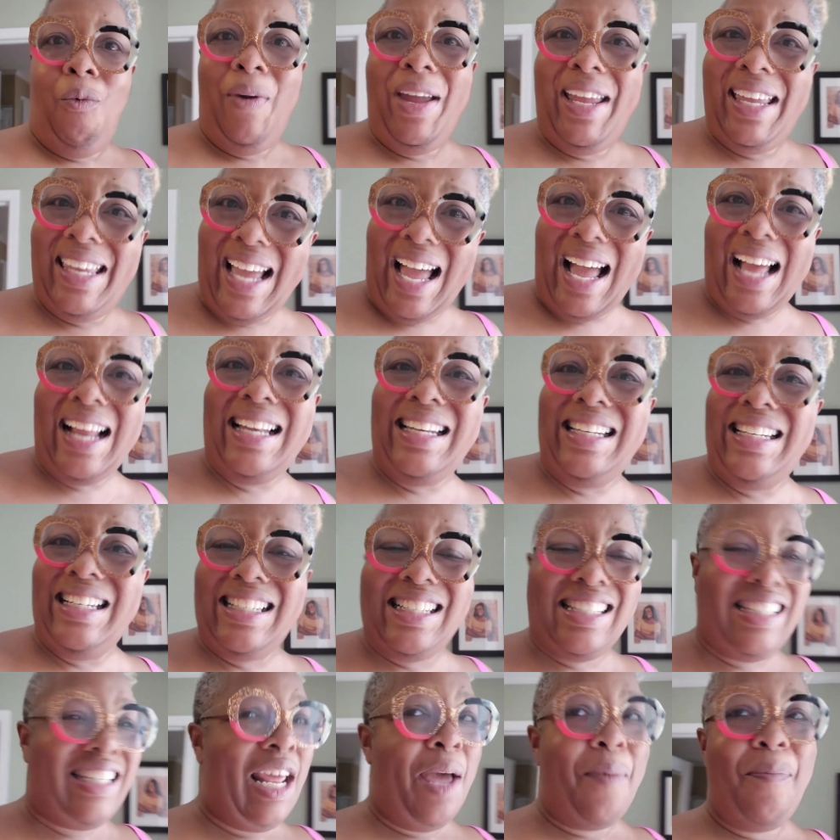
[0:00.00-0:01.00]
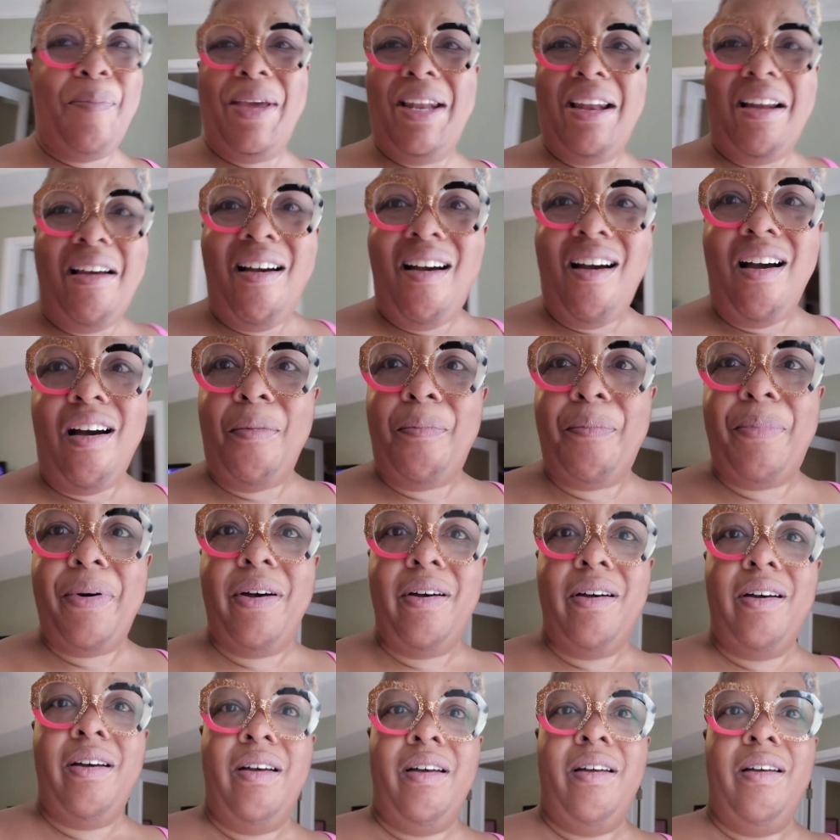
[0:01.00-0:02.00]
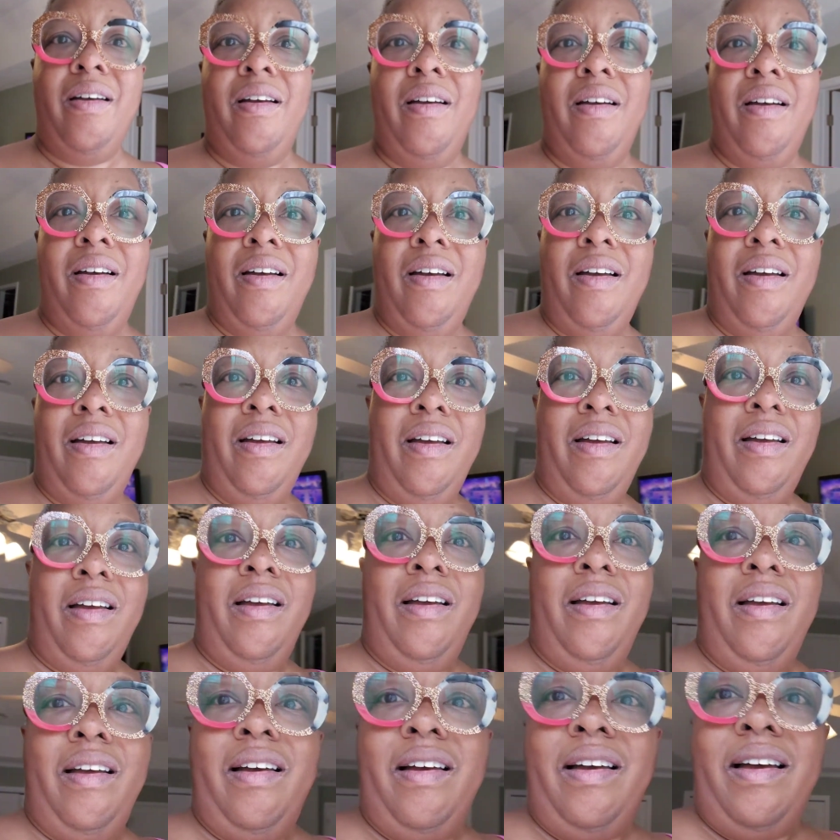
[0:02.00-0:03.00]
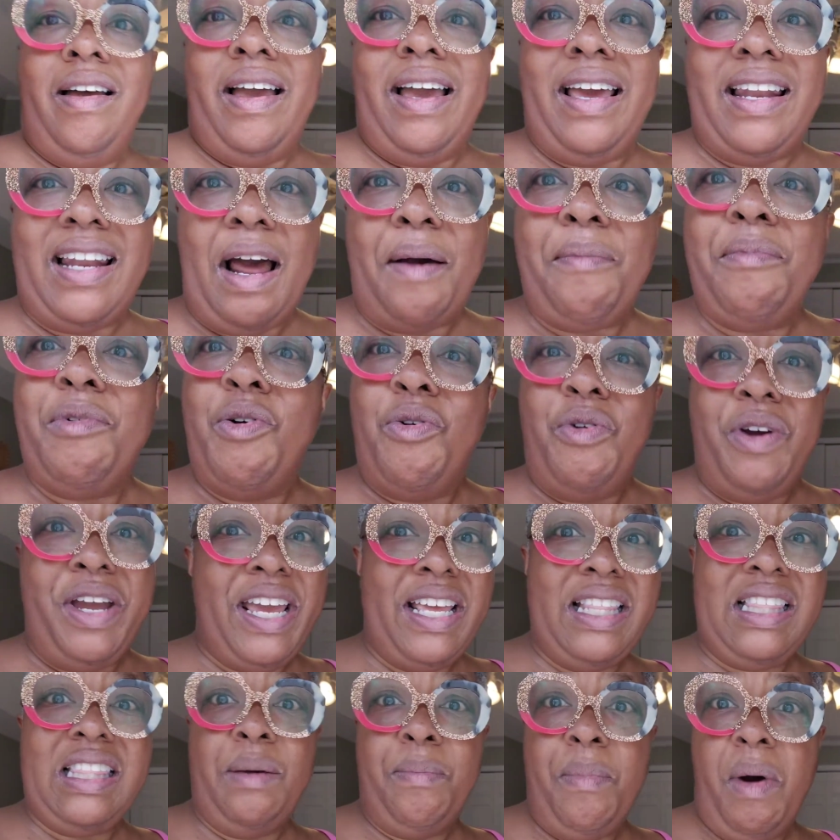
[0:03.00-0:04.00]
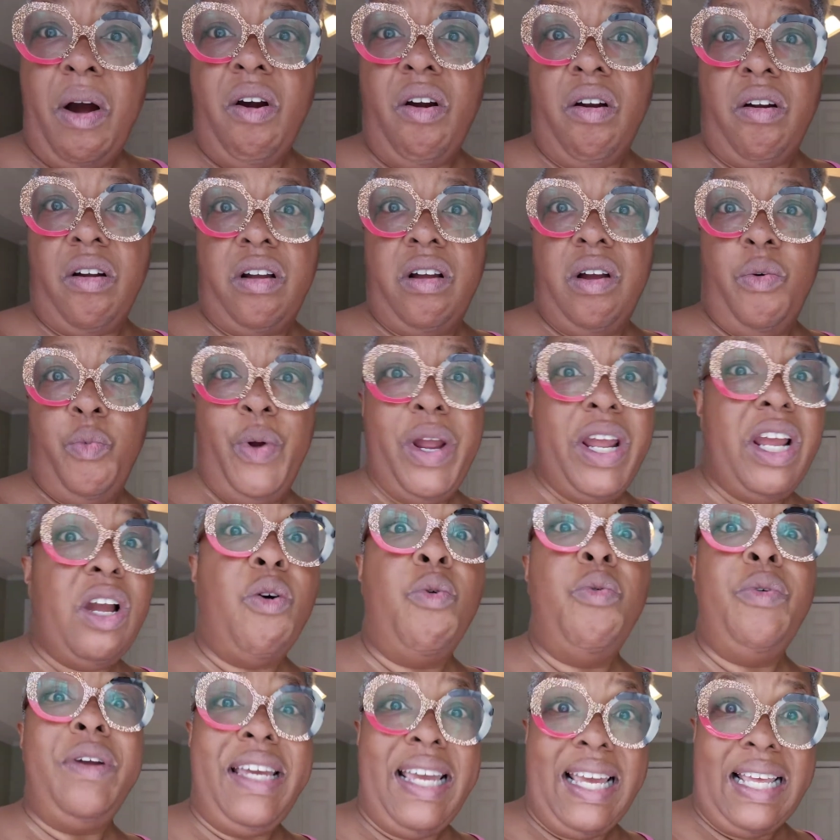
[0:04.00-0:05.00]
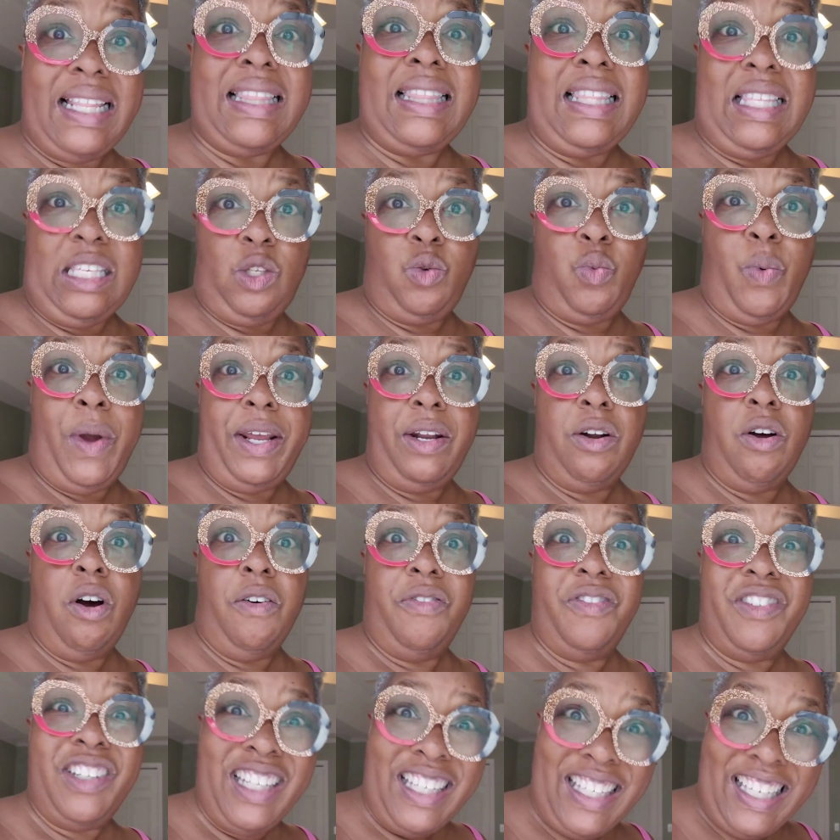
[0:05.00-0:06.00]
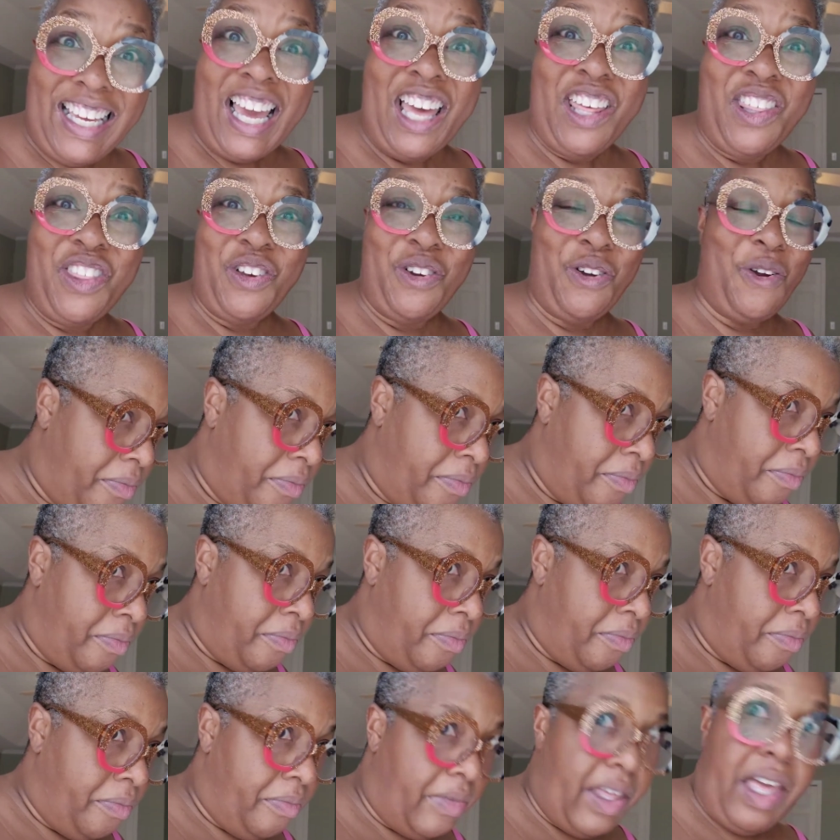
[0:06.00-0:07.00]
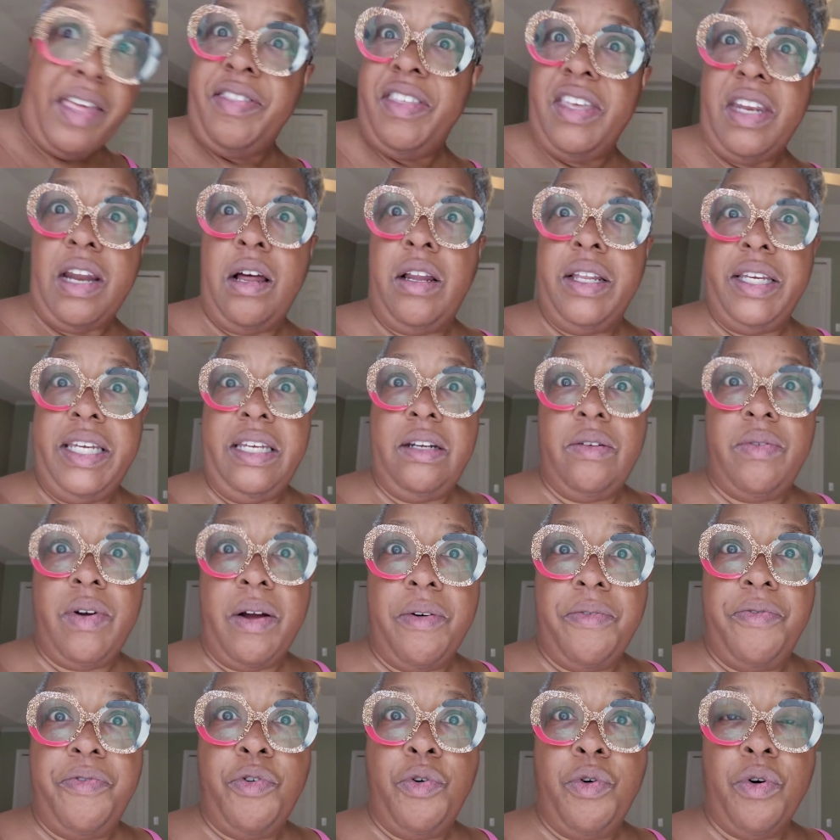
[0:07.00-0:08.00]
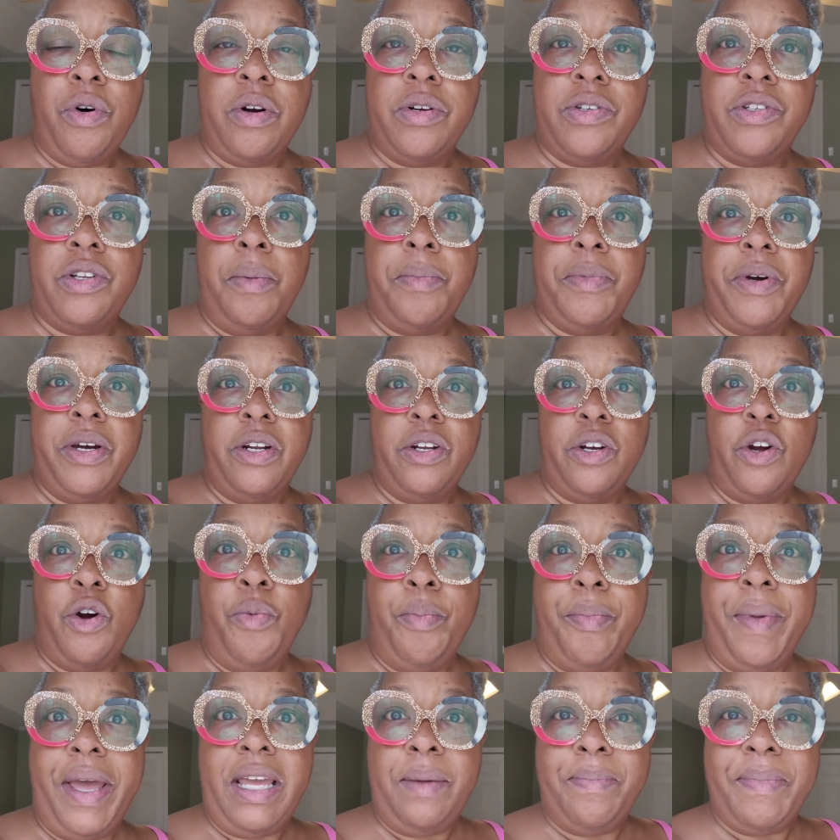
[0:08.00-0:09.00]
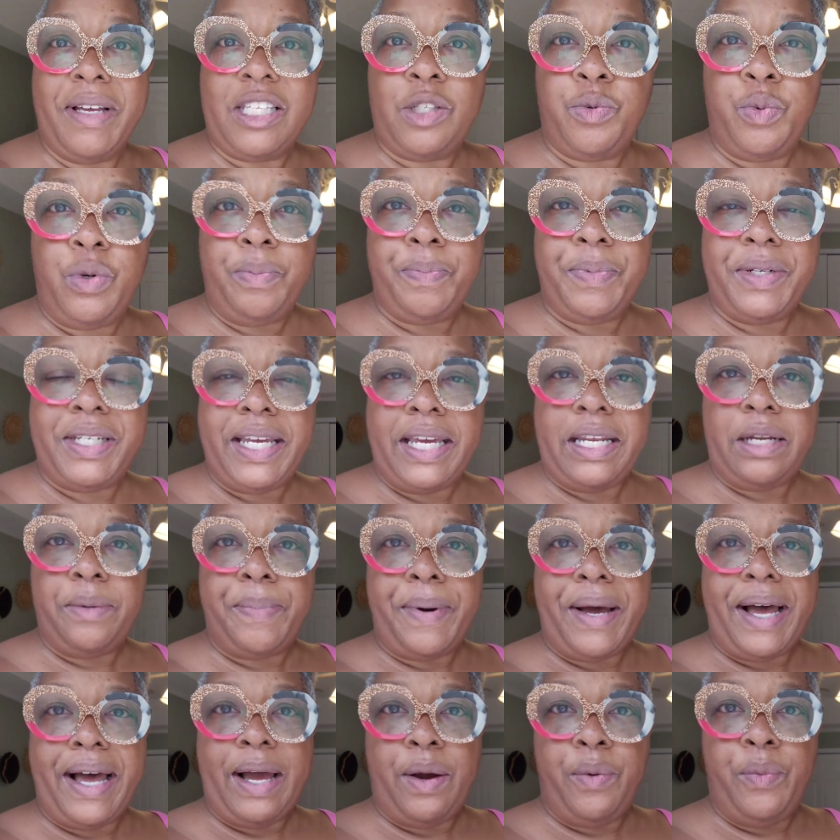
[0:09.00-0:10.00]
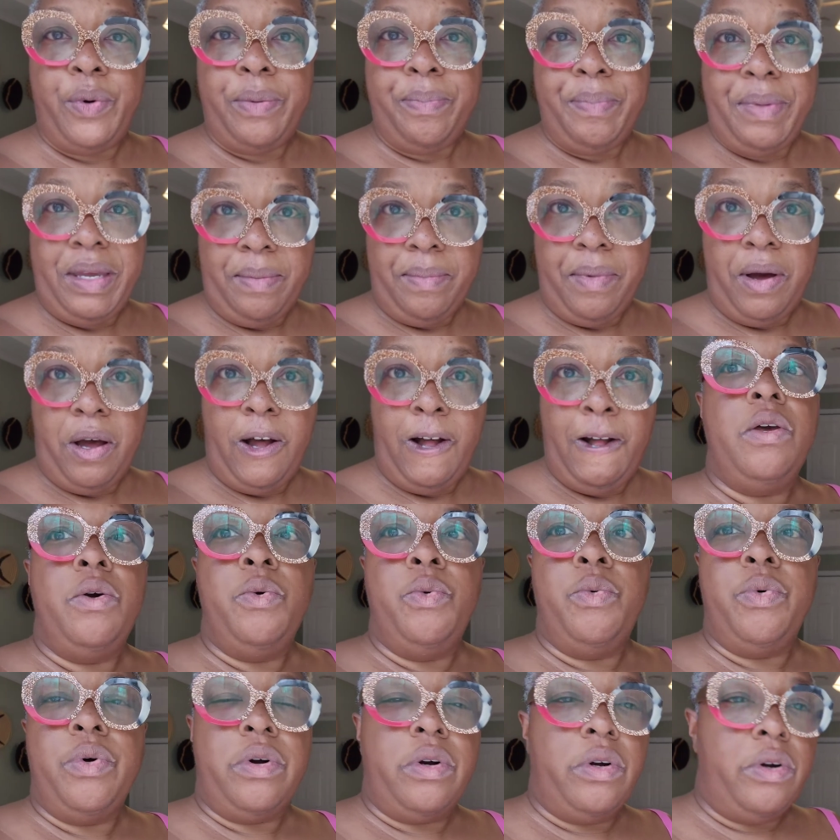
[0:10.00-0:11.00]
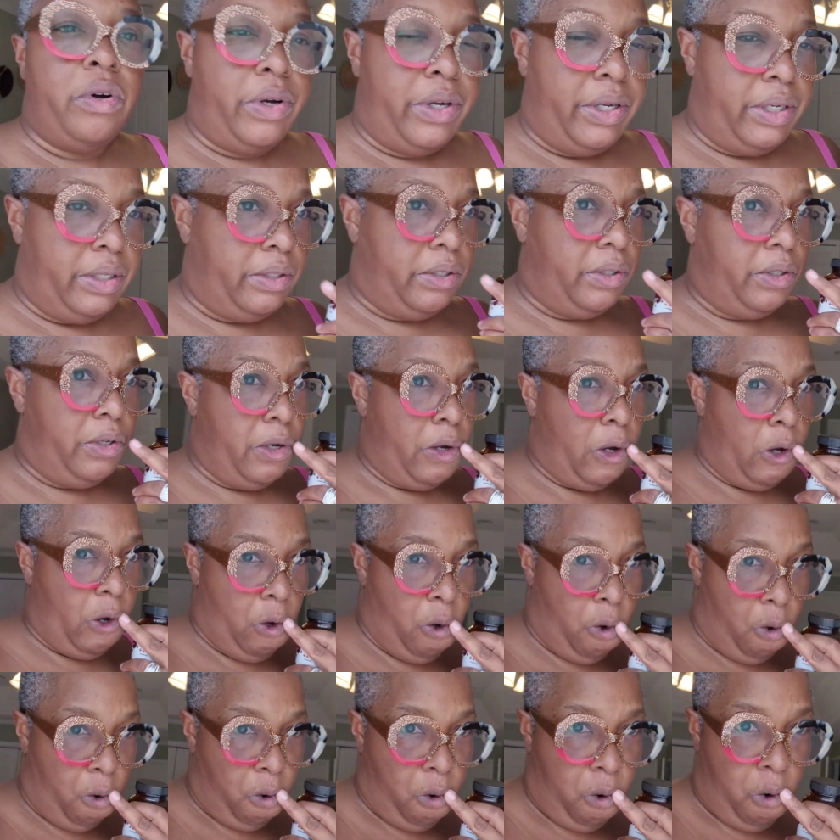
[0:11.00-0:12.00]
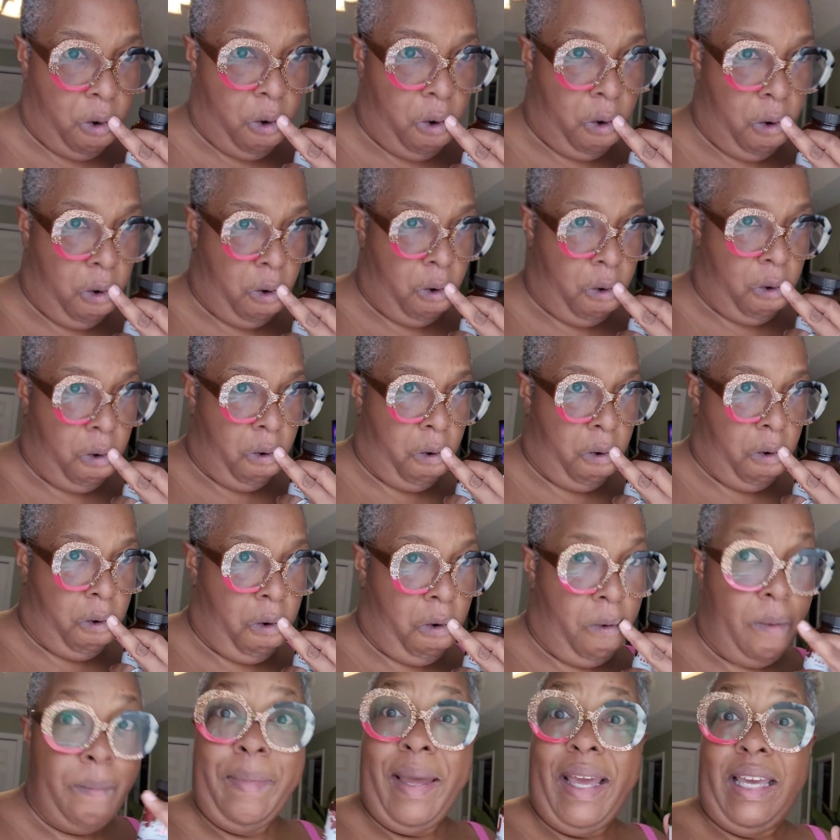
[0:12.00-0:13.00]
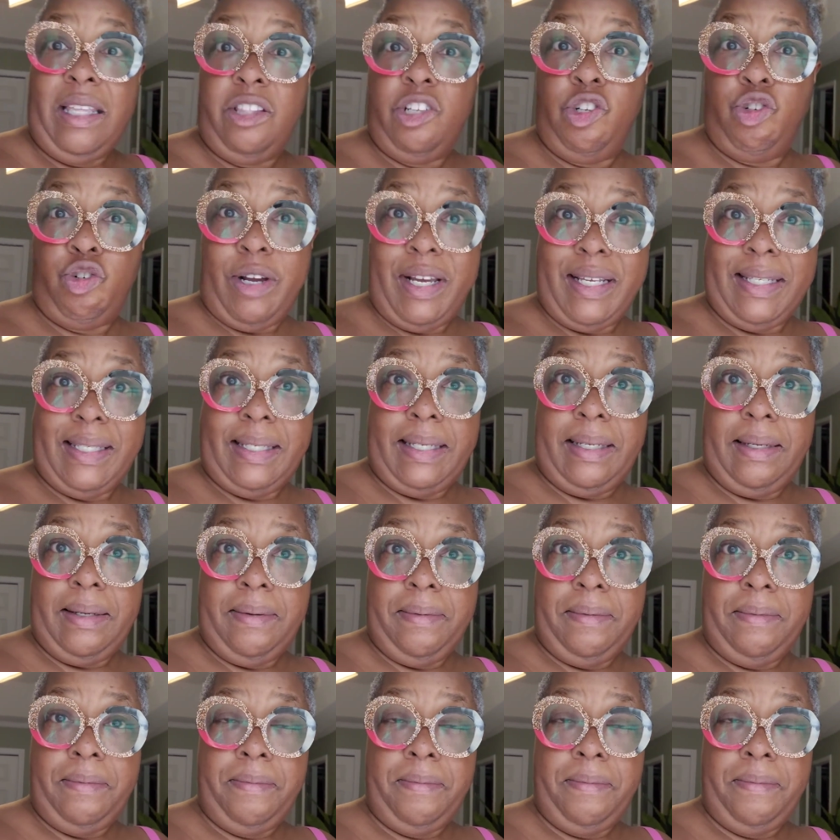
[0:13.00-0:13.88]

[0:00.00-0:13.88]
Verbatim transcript: We got to step it up. And I'm going to hit the mark. we going to get this weight off together. And then I'll eat around four. So I'm going to go make my sweet potato pie with Mima. We're going to go make the dressing.